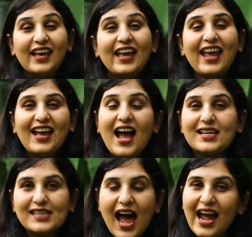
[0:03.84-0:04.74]
Hey
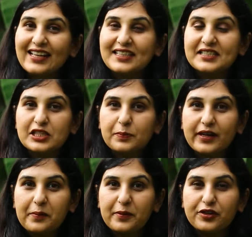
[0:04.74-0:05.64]
guys, hi, this is
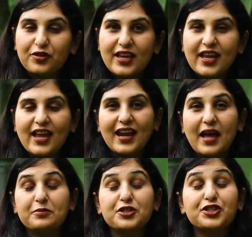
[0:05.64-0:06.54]
Pari Patri and
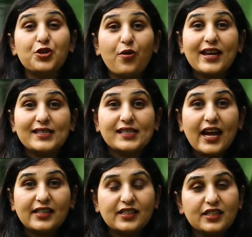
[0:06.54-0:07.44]
I'm so
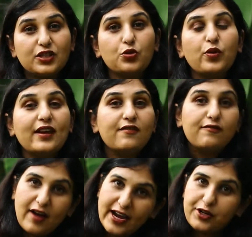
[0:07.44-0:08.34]
excited to
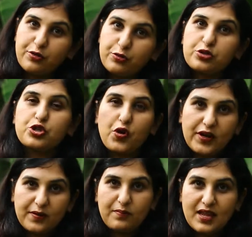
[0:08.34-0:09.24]
invite you to
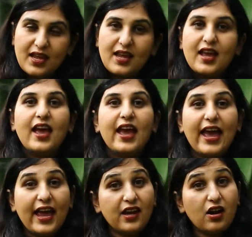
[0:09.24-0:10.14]
join me
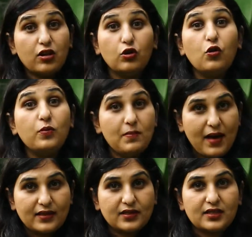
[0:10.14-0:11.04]
and our Global
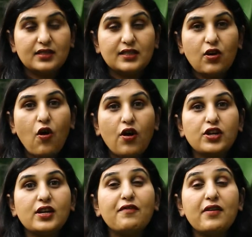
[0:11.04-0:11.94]
Masters
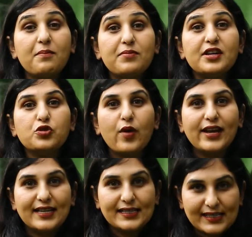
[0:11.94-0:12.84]
on November
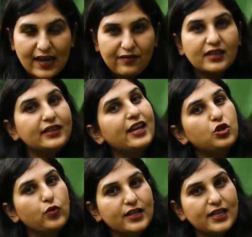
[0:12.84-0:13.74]
27th and
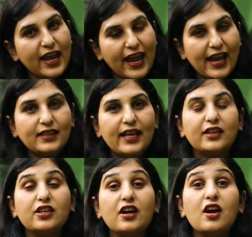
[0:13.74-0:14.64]
28th
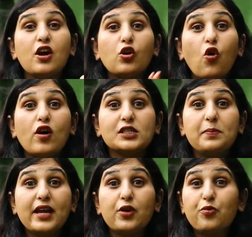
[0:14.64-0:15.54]
at the
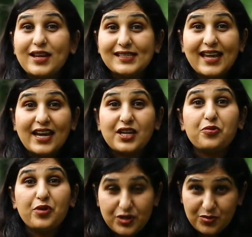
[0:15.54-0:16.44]
Cosmic Reset
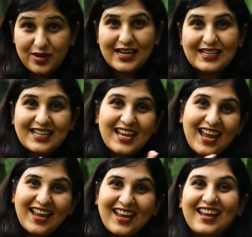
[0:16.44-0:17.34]
Retreat.
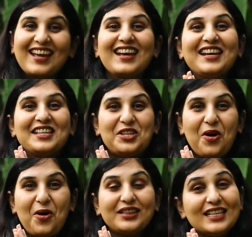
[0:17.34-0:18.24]
Yay!
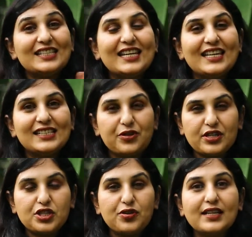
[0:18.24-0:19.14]
So this is a
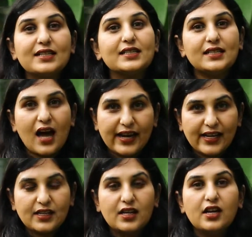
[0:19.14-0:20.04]
retreat
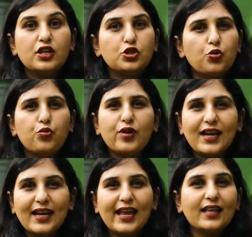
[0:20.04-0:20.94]
designed to
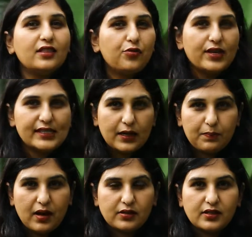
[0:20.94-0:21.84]
really hit the reset
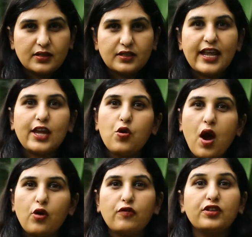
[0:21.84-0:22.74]
button, take you
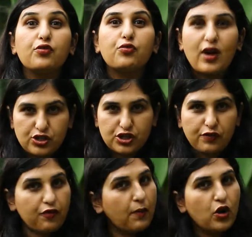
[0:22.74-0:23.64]
out of the
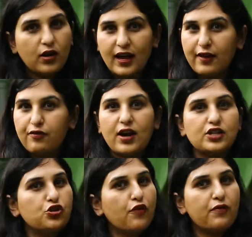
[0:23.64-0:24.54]
rush from your life,
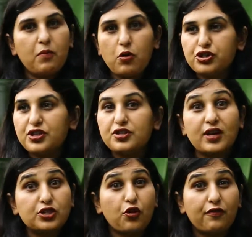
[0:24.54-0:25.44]
rush of emotions,
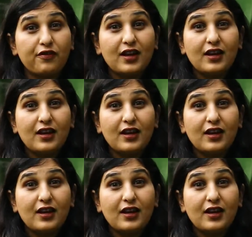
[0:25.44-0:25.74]
rush of